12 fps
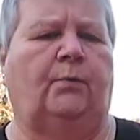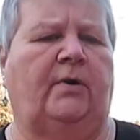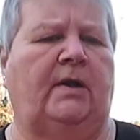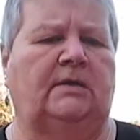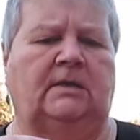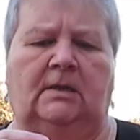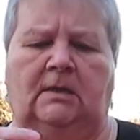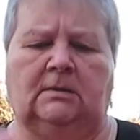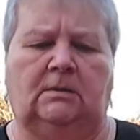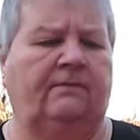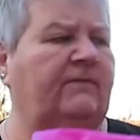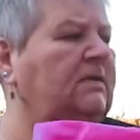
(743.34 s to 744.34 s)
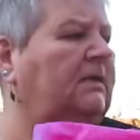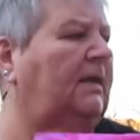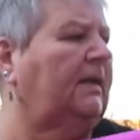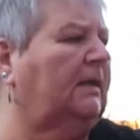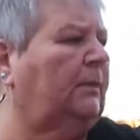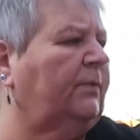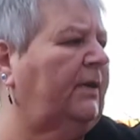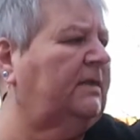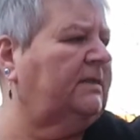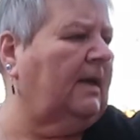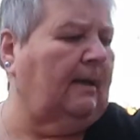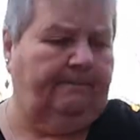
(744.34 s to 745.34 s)
breezy, that's obviously a little
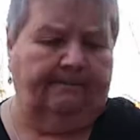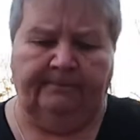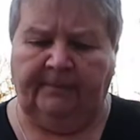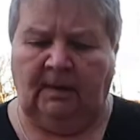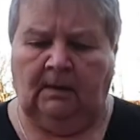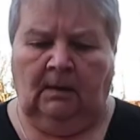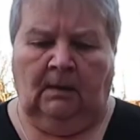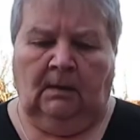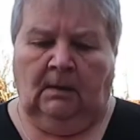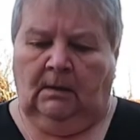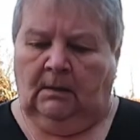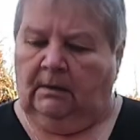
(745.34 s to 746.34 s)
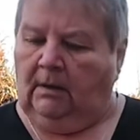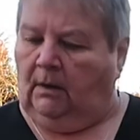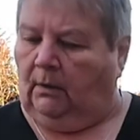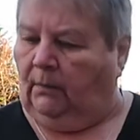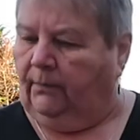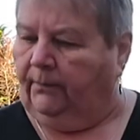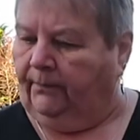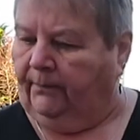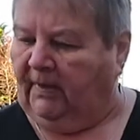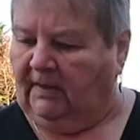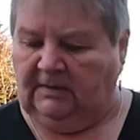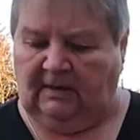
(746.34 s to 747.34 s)
breeze there.
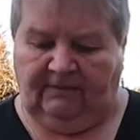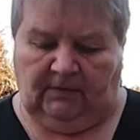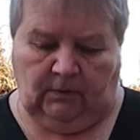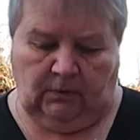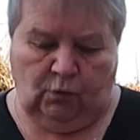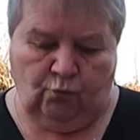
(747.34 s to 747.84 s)
Let's have a look.